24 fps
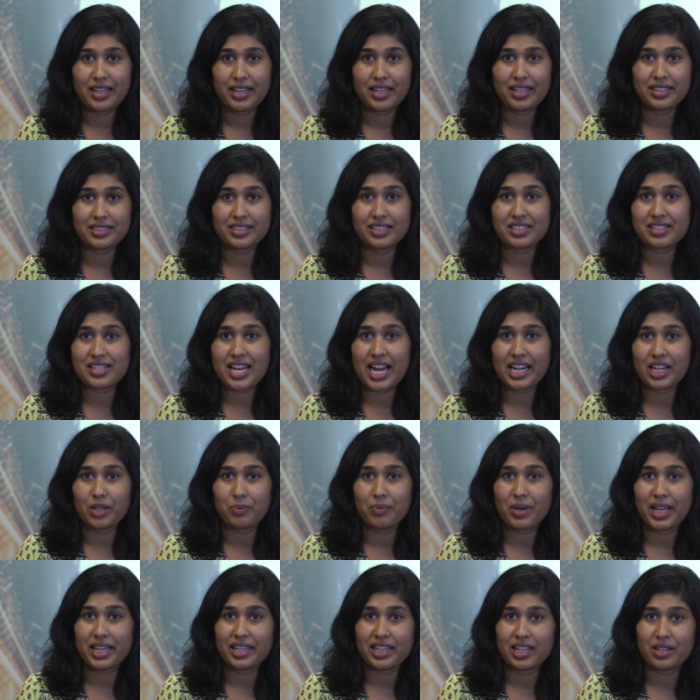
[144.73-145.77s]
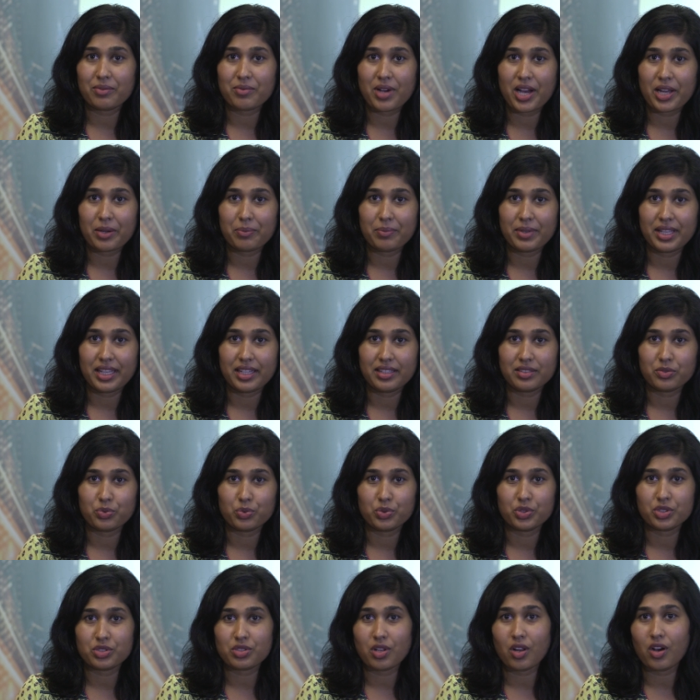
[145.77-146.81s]
Uh, it's a startup-like environment.
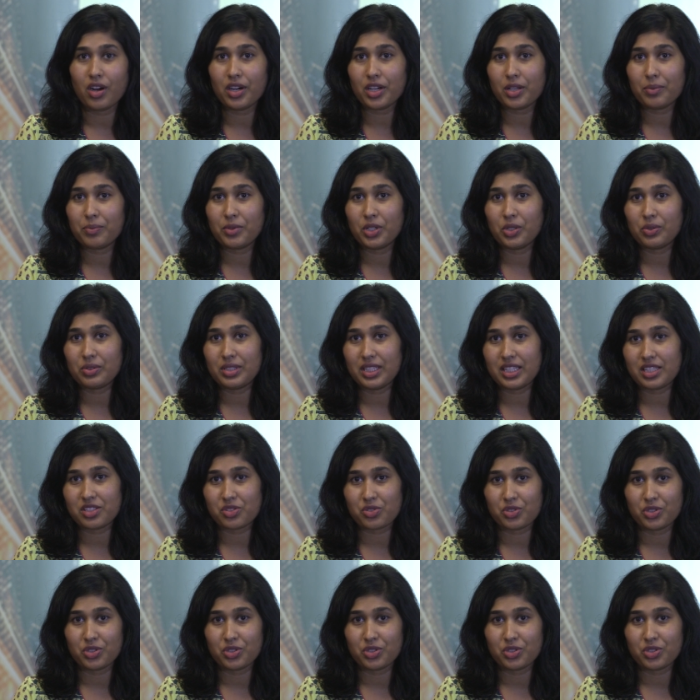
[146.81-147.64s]
There's a lot of new things